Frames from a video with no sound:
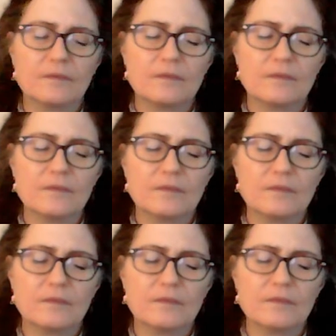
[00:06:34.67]

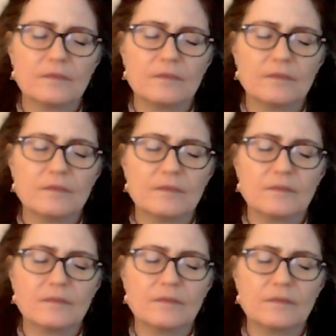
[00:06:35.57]

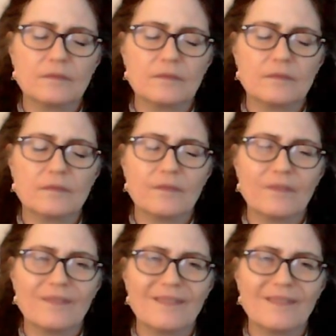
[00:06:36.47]
(no one is talking)